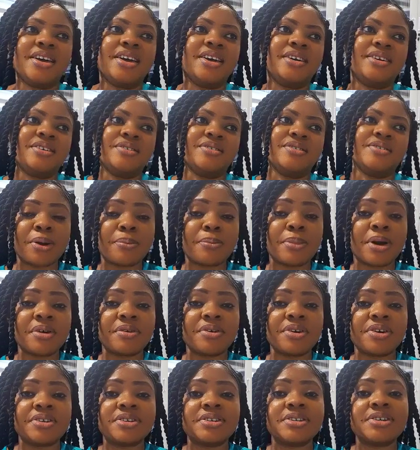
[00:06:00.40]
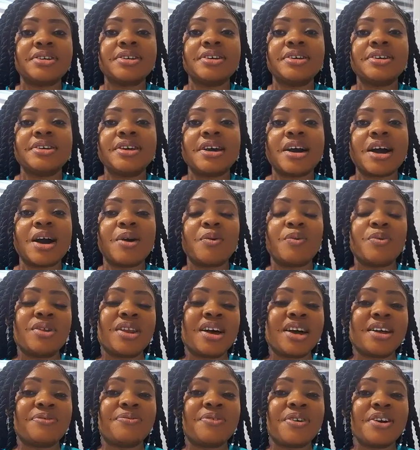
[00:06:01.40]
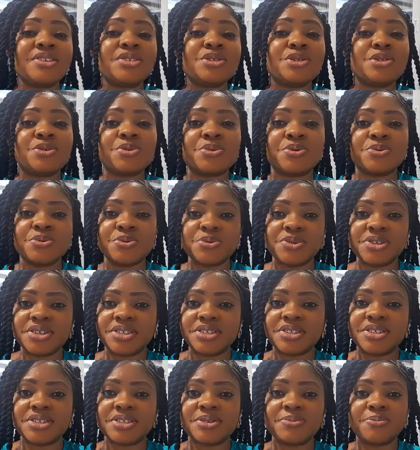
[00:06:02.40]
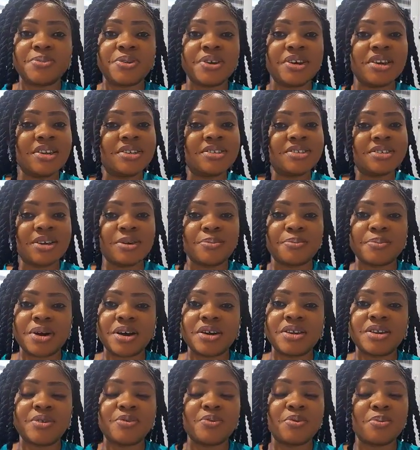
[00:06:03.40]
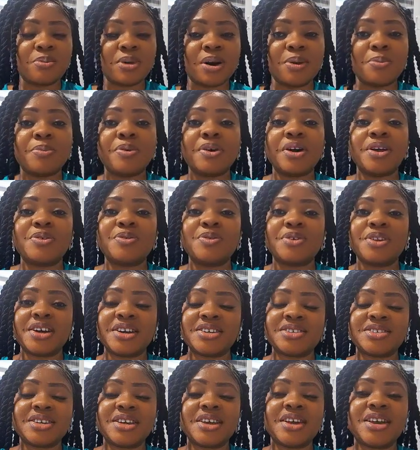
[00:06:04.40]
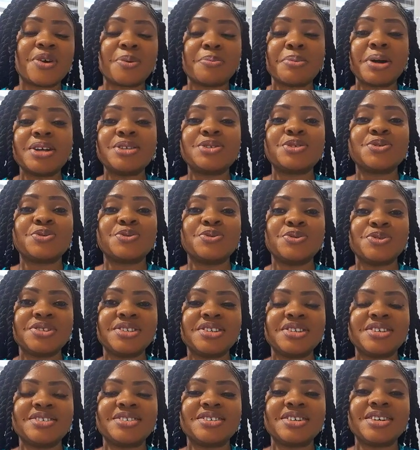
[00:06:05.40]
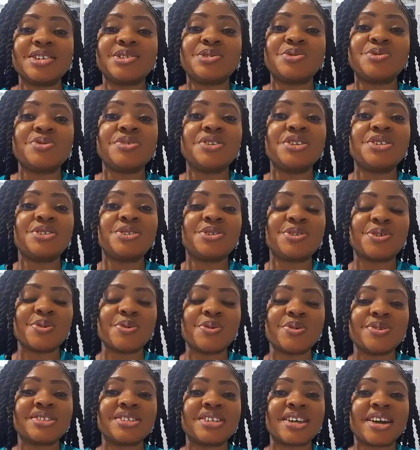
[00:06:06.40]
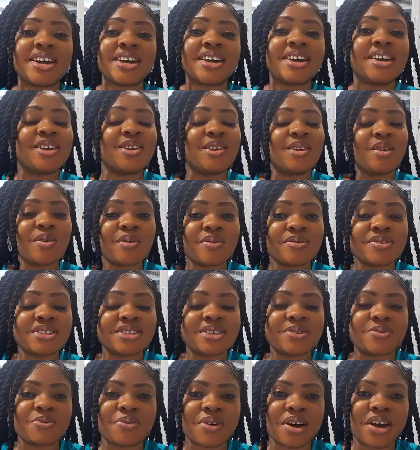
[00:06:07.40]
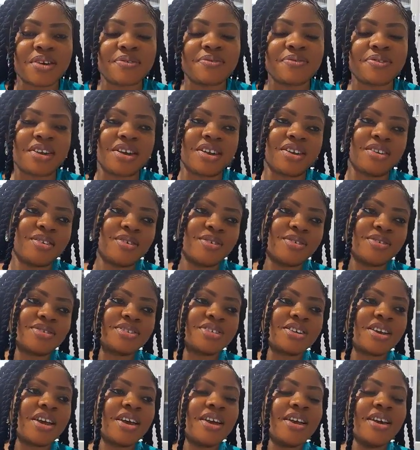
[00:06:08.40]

like if you're married, I would advise you to do this, be it a man, a woman. But I know that for a man to do this, it really shows that he loves the wife a lot.